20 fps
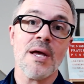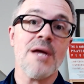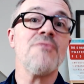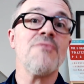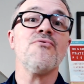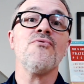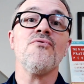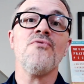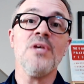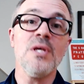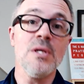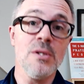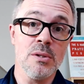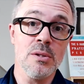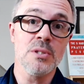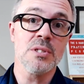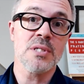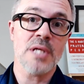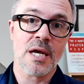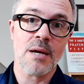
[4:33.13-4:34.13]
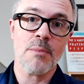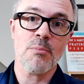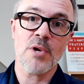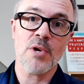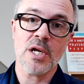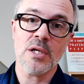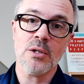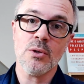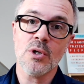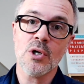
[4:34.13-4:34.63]
It feels like a
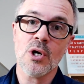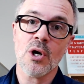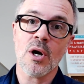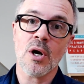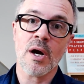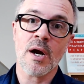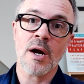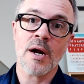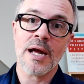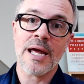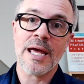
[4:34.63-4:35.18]
brand new car,